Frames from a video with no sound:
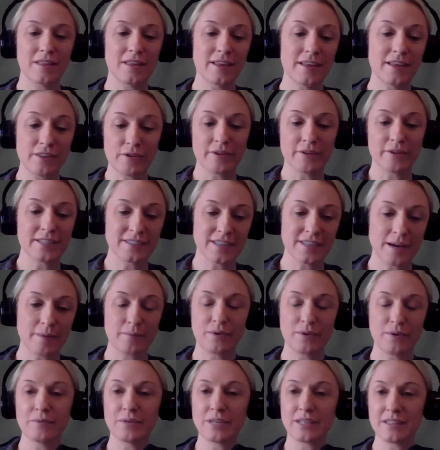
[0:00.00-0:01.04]
in your
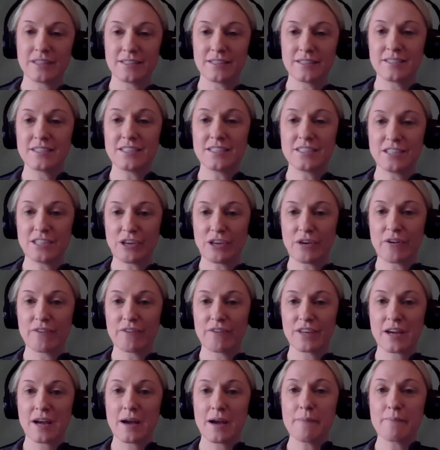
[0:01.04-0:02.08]
example, with the CTO
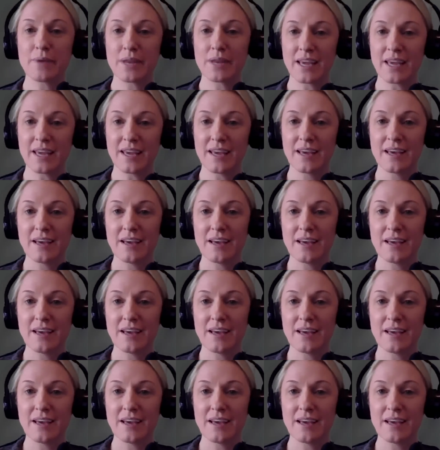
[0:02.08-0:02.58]
of the company